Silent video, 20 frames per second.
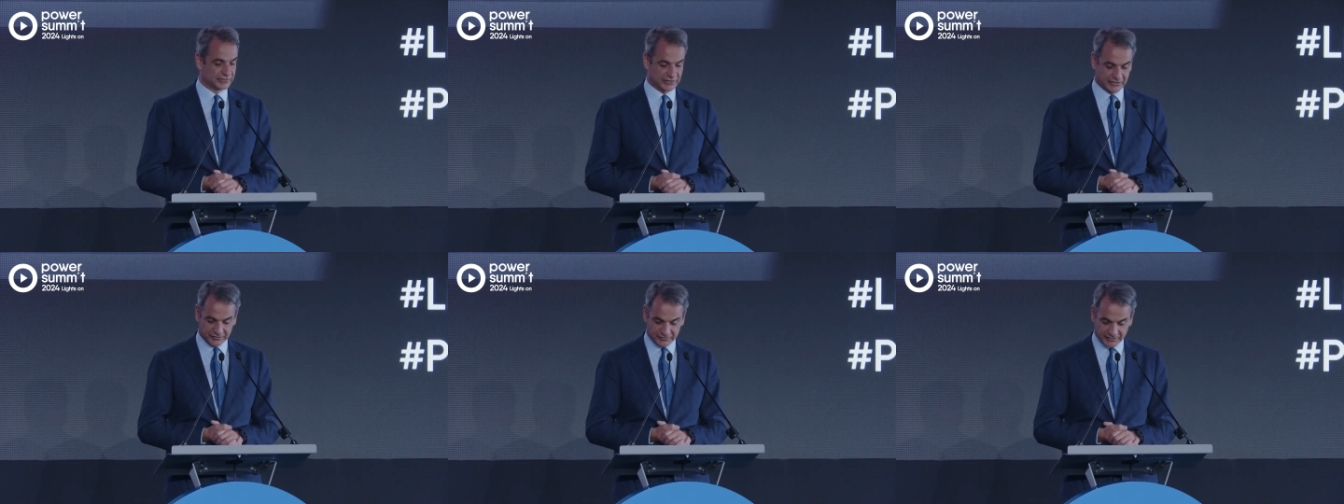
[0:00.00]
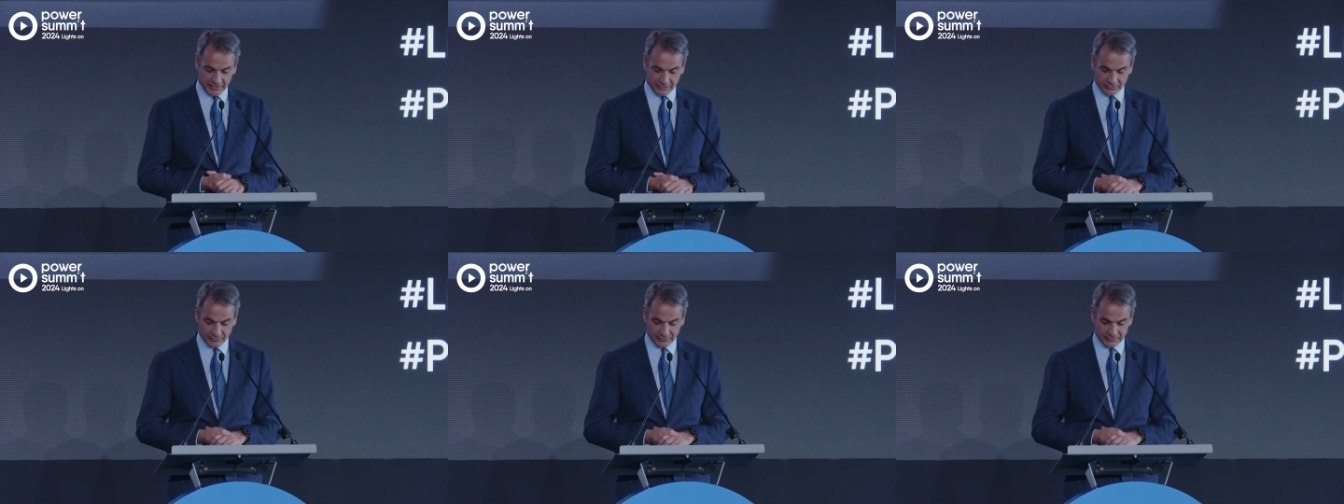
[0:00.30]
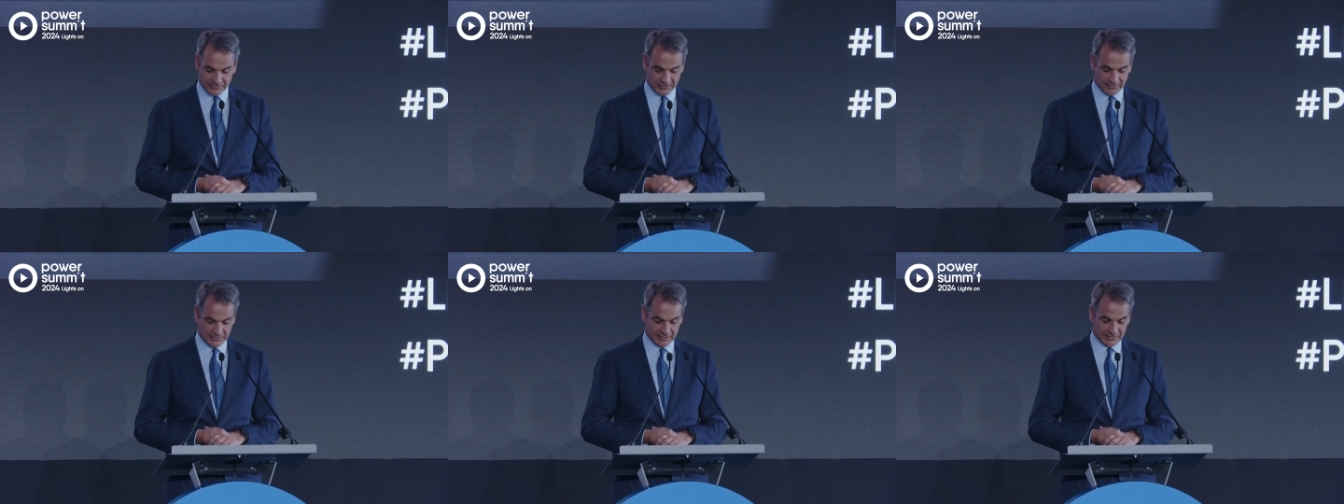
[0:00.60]
Second
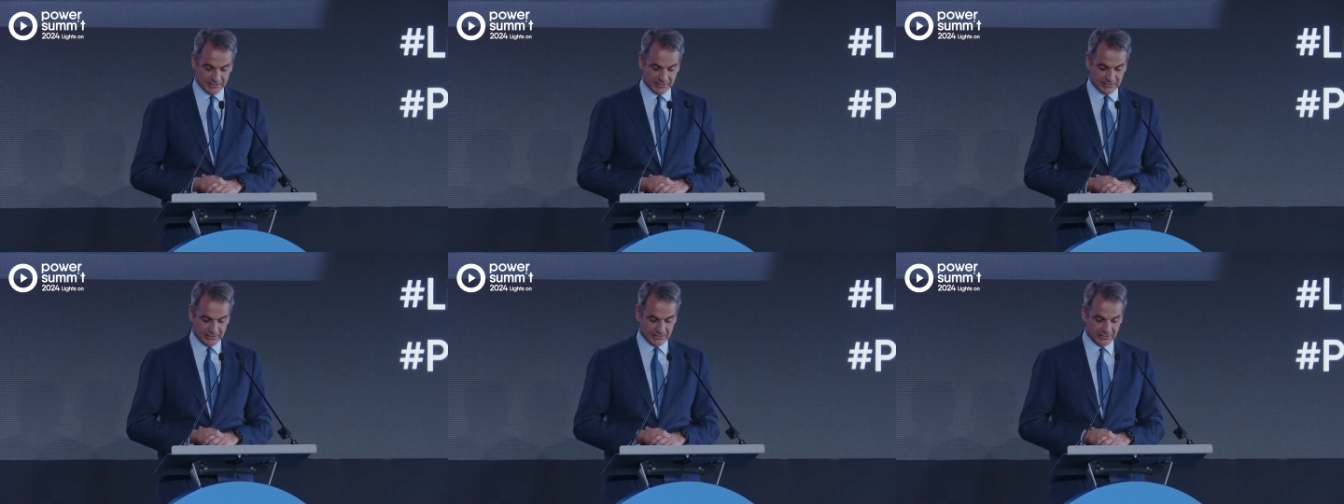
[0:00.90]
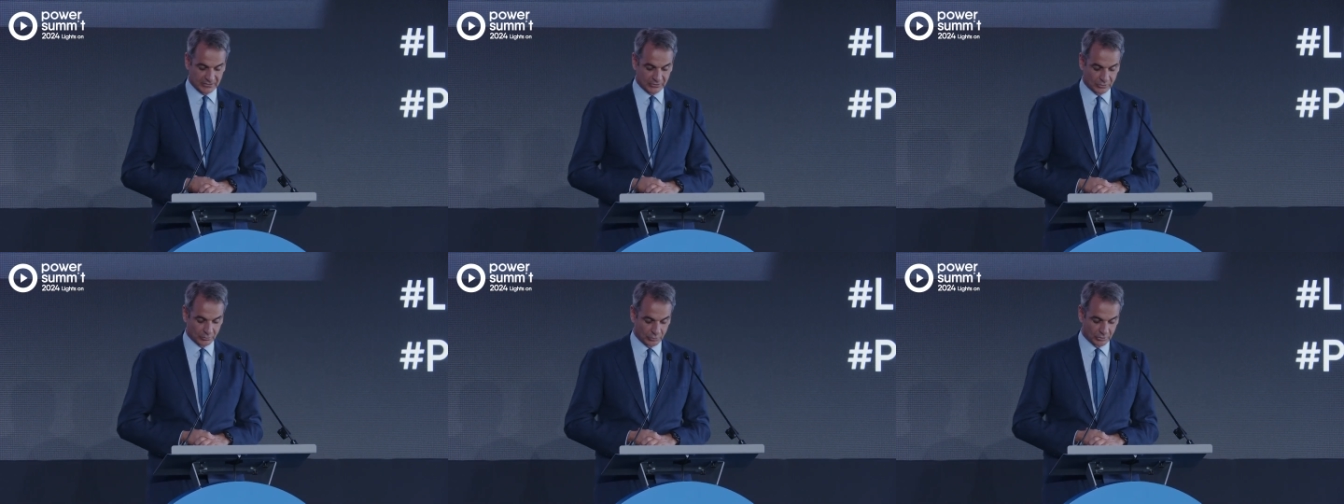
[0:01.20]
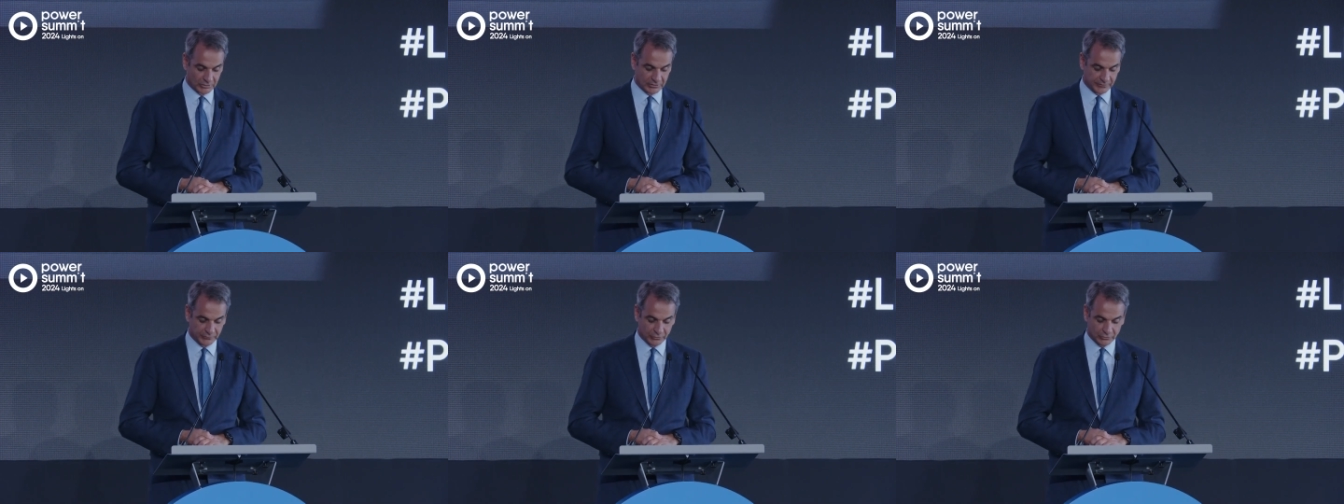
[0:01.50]
in the world
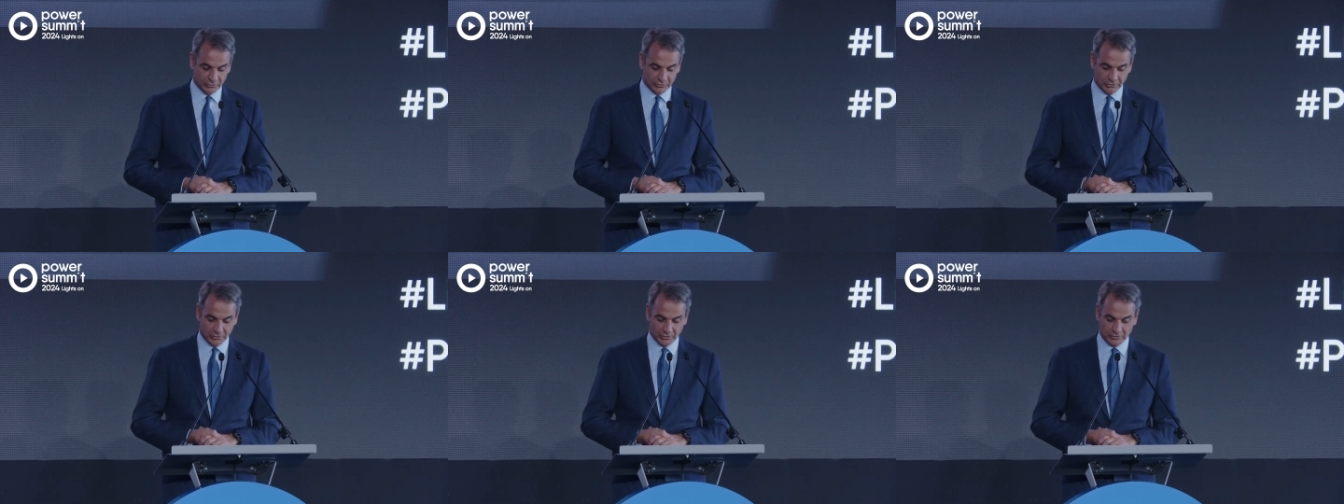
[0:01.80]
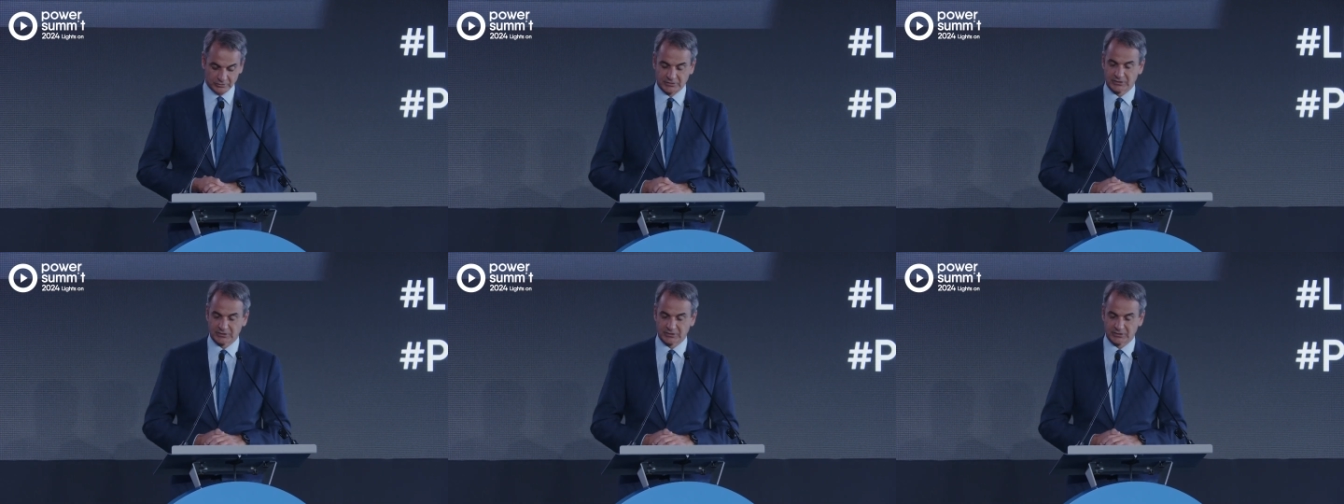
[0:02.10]
if you do not,